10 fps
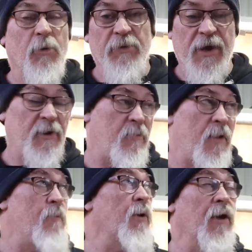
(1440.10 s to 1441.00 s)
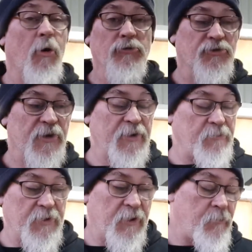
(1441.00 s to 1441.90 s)
chop down a big old tree,
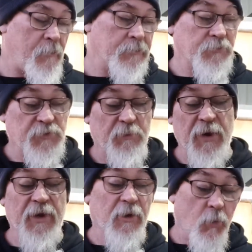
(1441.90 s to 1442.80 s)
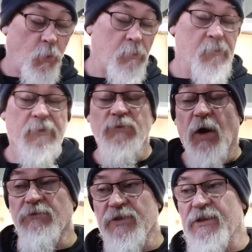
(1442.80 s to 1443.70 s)
you know, depending,
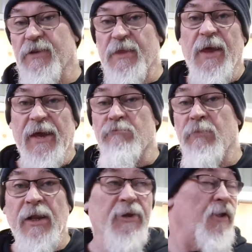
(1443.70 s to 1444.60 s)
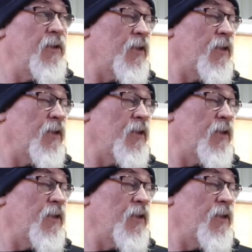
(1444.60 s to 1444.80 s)
obviously, and they can mill it.